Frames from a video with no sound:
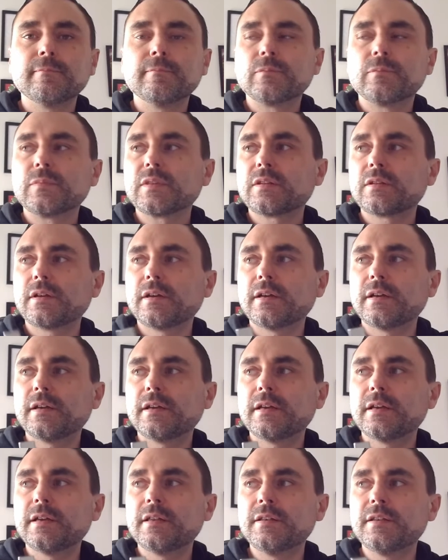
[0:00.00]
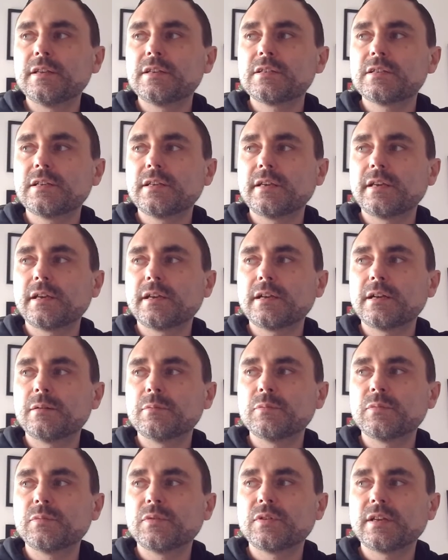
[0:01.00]
So initially it
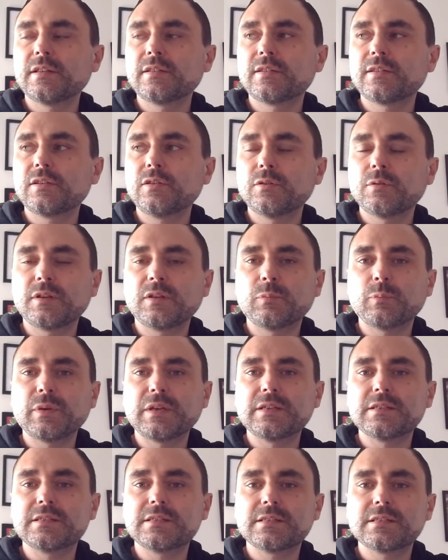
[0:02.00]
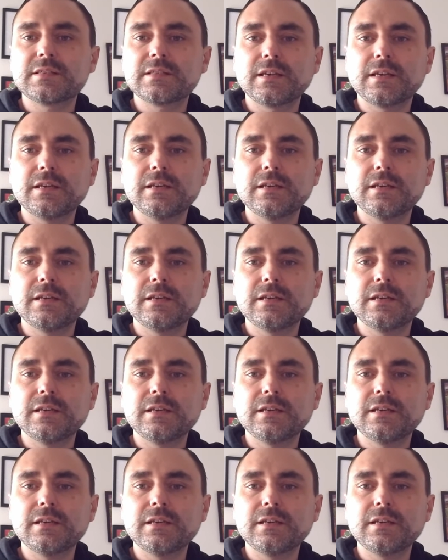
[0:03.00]
comes as USB-C,